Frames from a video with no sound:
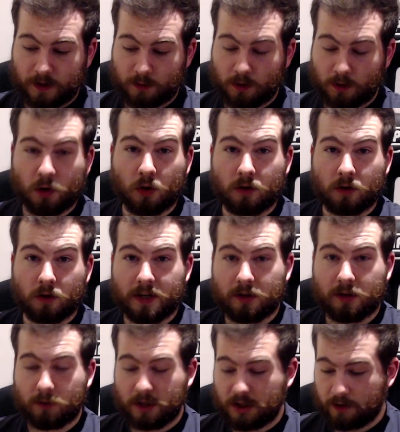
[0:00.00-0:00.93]
This one on the
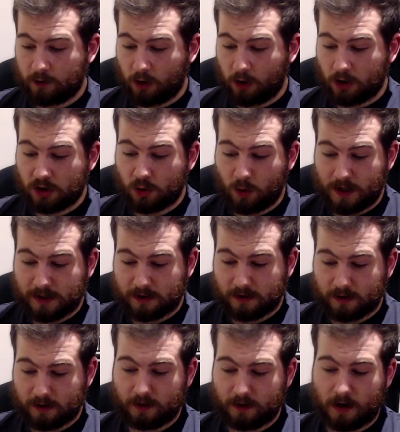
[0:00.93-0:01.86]
V3s, you've got a
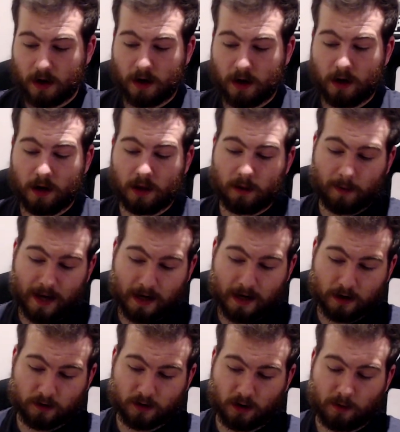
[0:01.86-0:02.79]
twist at the
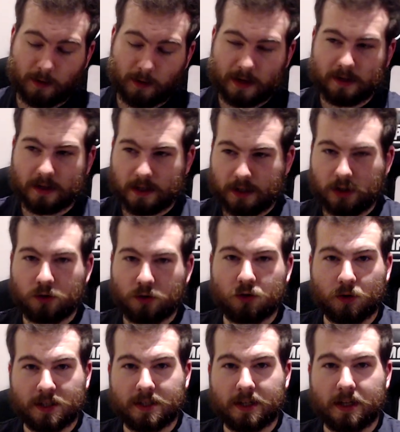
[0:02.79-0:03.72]
back, so basically you
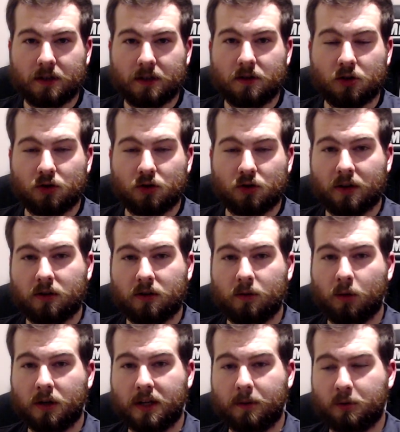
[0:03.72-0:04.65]
twist it to the strength you
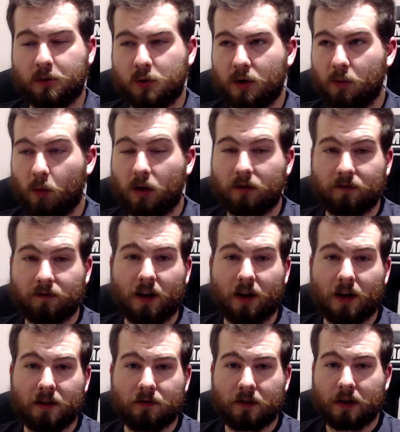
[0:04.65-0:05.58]
want it, between 1 and
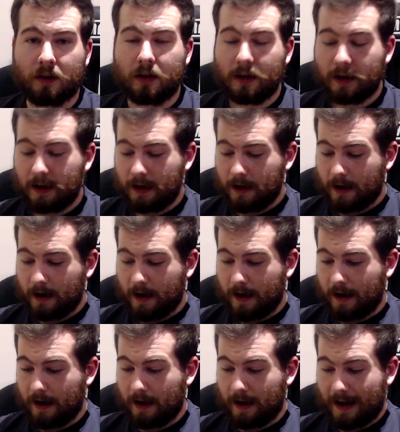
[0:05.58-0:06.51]
5,
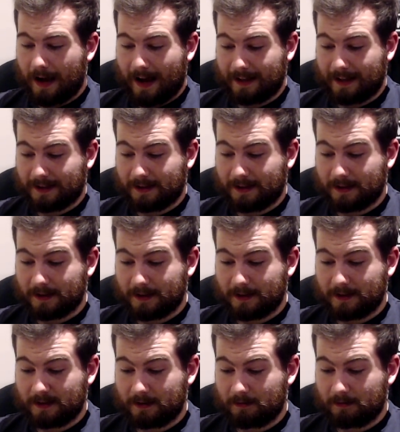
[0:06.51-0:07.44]
and
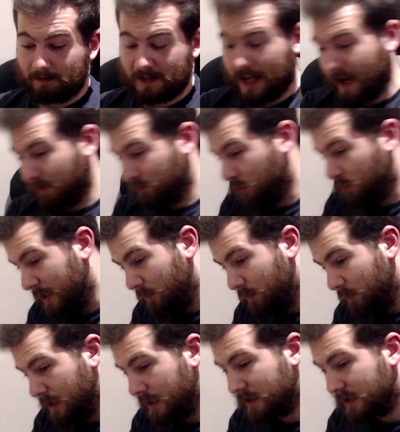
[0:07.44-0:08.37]
yeah, really,
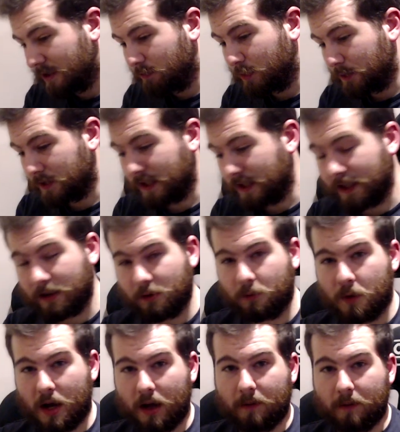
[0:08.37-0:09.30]
really simple to get
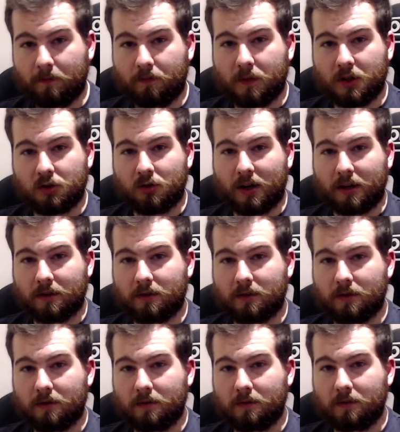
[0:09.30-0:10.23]
the
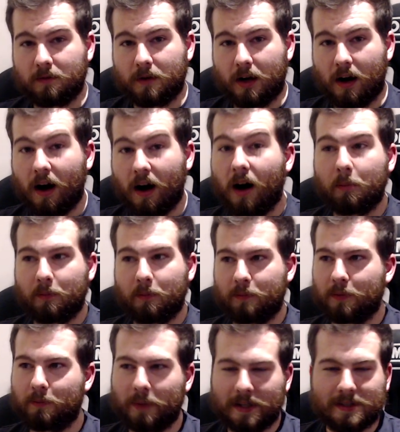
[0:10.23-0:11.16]
strength up,
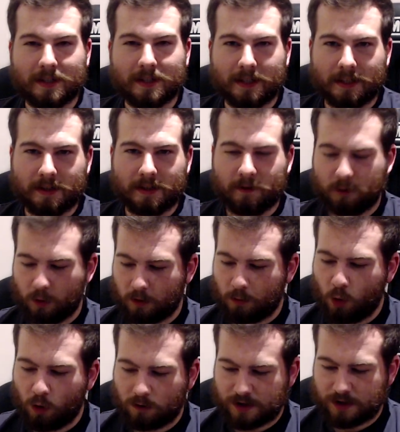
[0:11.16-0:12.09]
basically. If you want
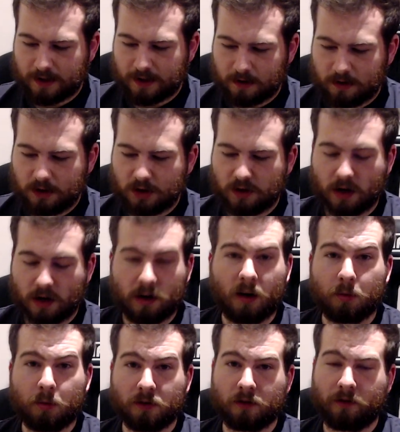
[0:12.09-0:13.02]
more resistance, you turn it
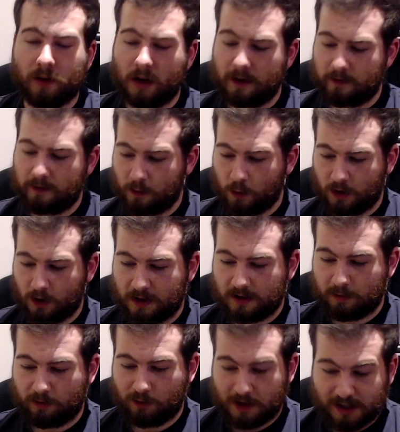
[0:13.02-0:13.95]
up onto 5. If you it
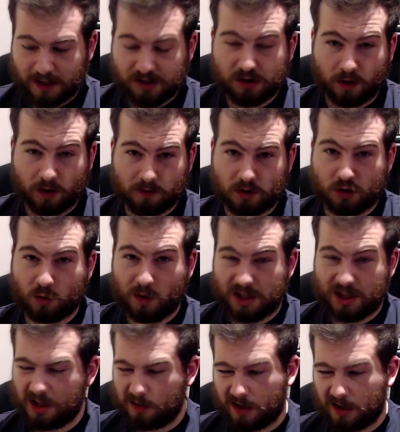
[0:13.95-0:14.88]
to be really soft and
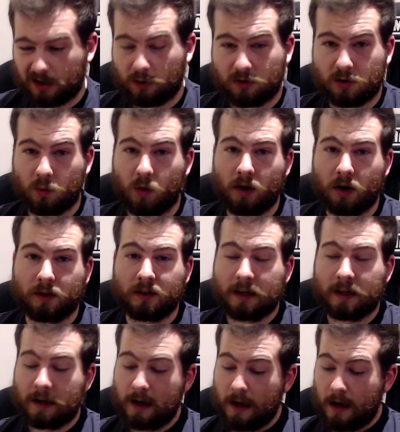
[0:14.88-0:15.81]
squidgy, you turn it onto 1.
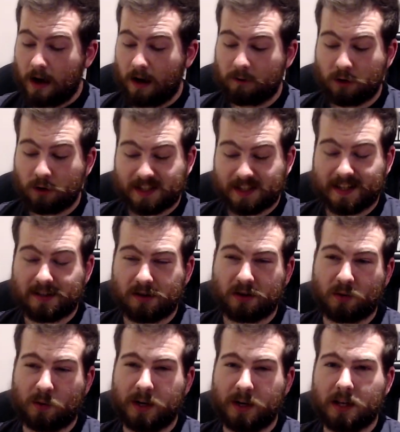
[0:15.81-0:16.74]
I've got it set to
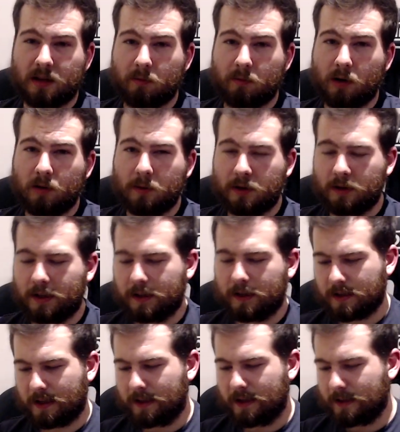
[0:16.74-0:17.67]
3 at the moment.
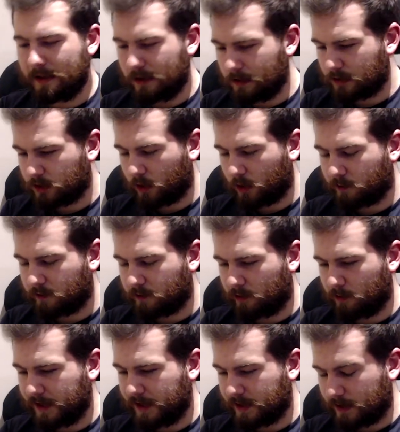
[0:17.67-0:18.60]
It's a little soft
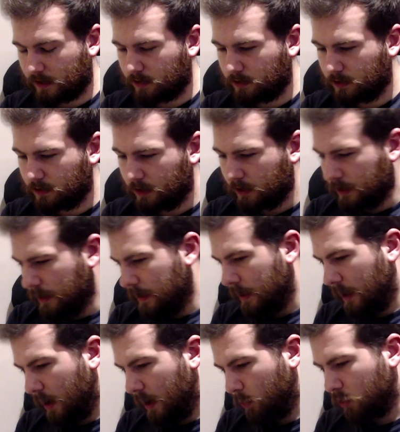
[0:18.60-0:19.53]
for me still.
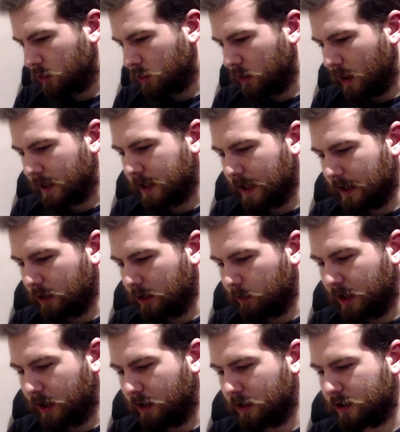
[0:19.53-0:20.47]
I would like it a little
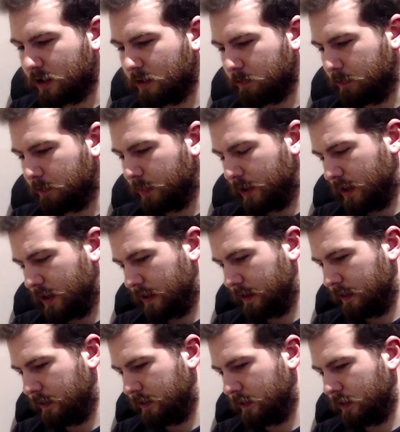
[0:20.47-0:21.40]
bit harder, but
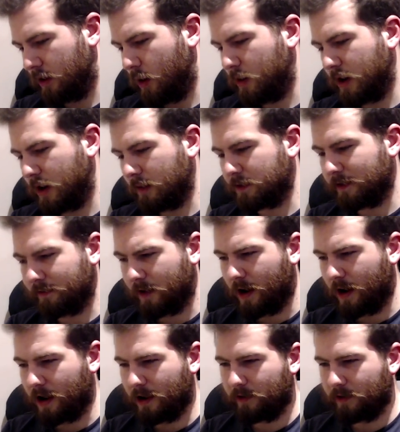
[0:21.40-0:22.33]
going up to
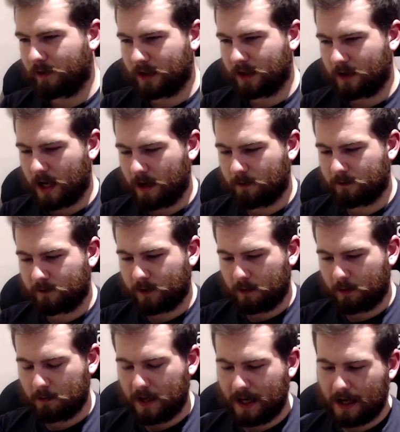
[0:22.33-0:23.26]
5, it
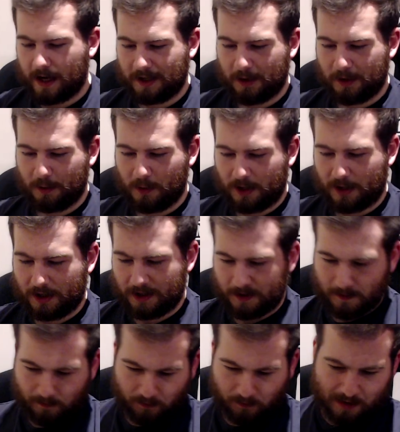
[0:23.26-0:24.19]
for me, I don't want to
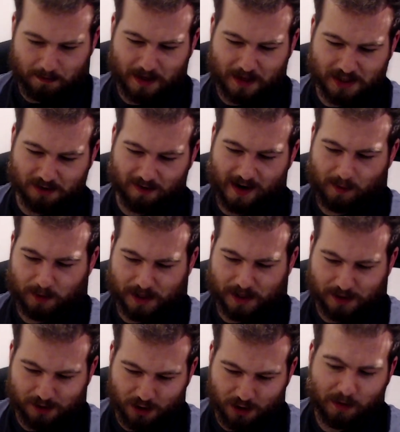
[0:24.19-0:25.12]
mess around with
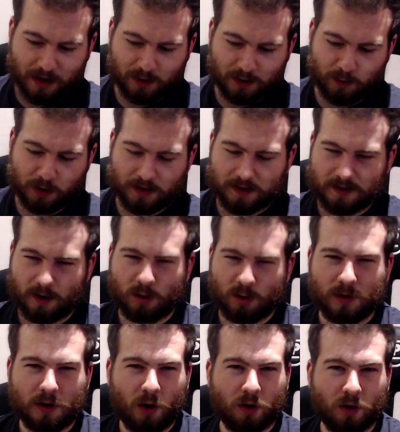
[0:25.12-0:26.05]
it too much because it's
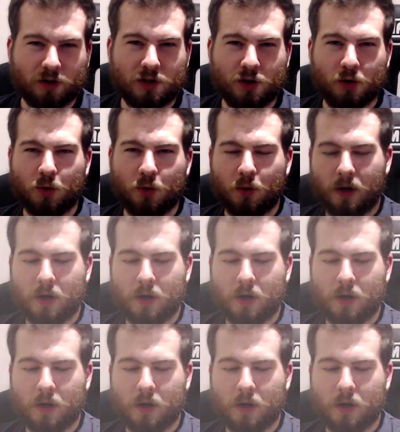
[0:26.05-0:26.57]
only got two